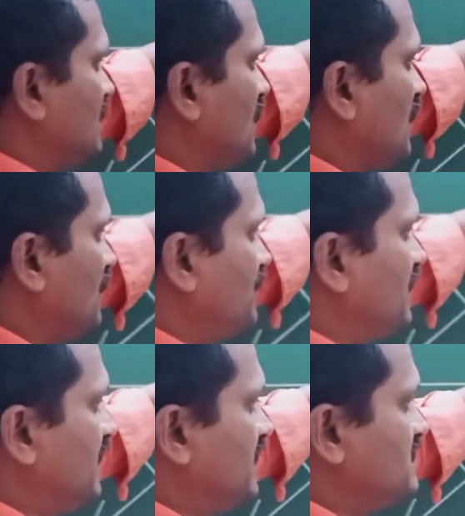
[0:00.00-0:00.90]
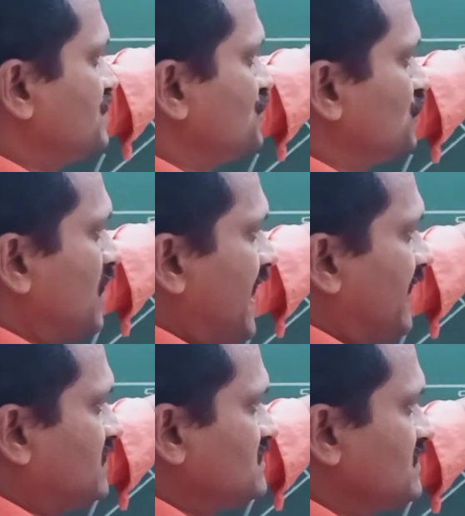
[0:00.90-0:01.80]
of these two
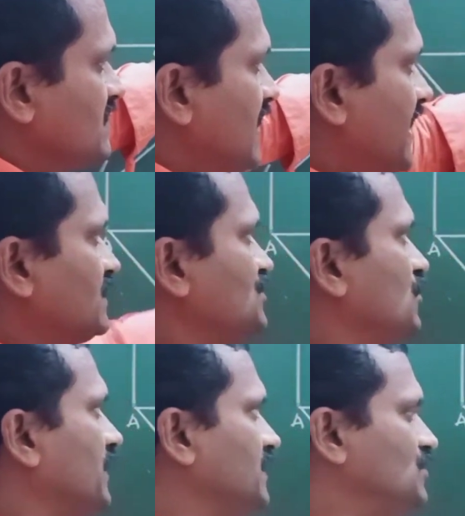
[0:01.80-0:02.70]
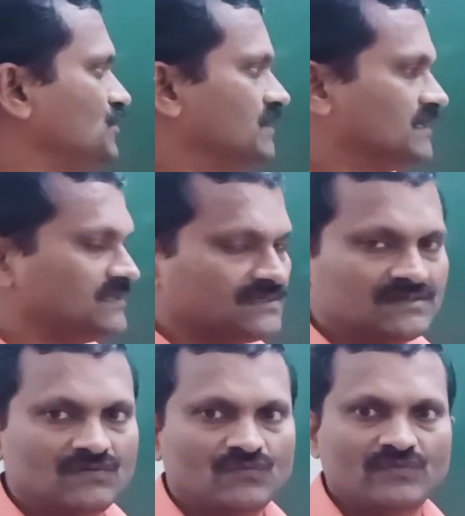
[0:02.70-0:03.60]
arcs and join
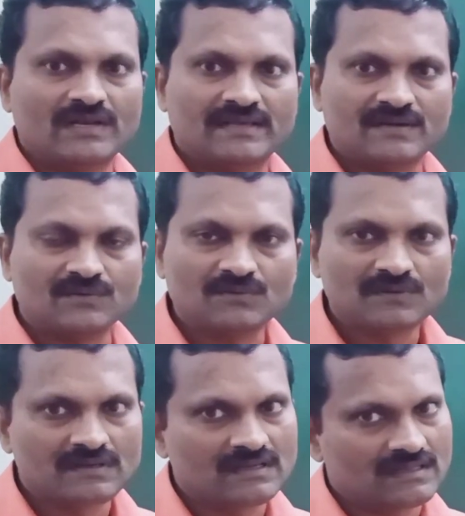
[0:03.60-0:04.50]
together will give